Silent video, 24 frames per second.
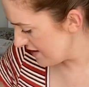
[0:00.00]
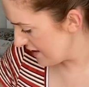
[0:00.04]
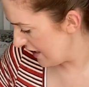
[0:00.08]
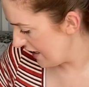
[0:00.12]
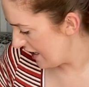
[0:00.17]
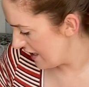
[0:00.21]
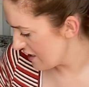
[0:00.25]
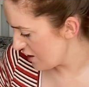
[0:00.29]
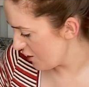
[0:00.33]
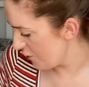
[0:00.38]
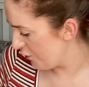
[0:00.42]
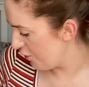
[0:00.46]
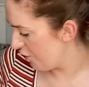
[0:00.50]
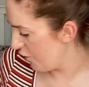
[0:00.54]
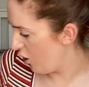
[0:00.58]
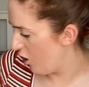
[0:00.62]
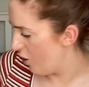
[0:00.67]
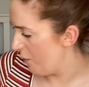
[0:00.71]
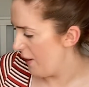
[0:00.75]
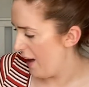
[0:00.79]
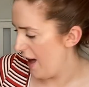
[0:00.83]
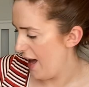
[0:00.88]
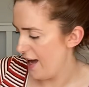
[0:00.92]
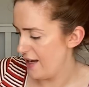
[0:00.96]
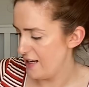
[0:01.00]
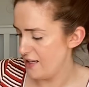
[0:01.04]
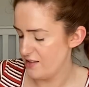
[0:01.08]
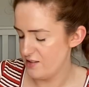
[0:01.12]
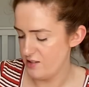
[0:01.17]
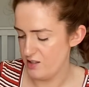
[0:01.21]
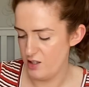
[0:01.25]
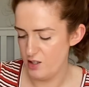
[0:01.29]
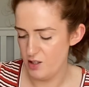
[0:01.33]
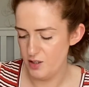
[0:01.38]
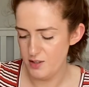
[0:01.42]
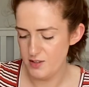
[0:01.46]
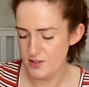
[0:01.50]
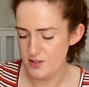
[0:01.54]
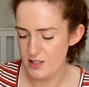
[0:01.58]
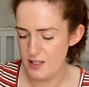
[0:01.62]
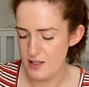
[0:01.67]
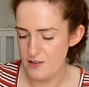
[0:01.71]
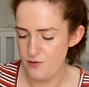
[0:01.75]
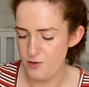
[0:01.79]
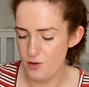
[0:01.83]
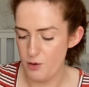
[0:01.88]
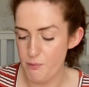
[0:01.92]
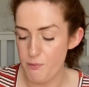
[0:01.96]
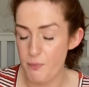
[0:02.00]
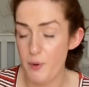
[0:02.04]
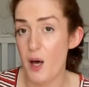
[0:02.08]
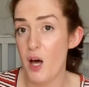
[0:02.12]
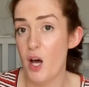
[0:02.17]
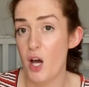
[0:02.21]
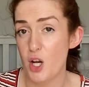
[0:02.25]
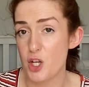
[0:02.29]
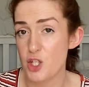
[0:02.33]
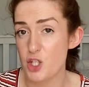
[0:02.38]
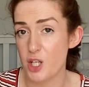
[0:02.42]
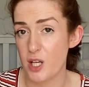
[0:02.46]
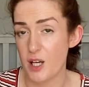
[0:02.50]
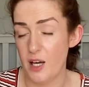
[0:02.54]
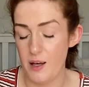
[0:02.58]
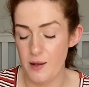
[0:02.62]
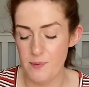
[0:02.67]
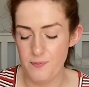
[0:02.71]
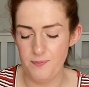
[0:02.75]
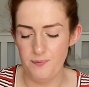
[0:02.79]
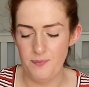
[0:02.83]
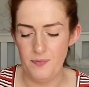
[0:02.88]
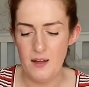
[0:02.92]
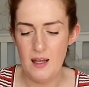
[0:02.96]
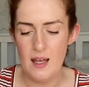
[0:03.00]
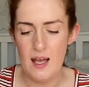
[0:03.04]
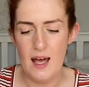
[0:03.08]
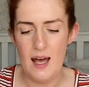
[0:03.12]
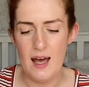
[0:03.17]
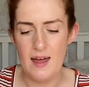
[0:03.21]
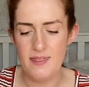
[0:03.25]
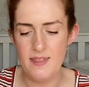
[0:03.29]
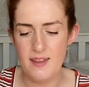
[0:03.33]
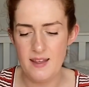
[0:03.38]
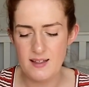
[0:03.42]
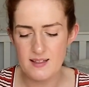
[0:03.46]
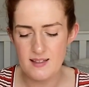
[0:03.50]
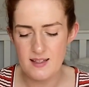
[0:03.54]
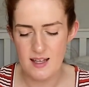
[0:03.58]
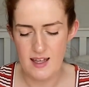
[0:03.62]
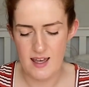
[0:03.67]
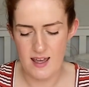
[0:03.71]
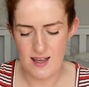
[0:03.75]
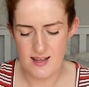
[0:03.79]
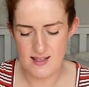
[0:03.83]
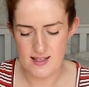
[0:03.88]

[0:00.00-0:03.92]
is from ASOS, from Bershka, and this is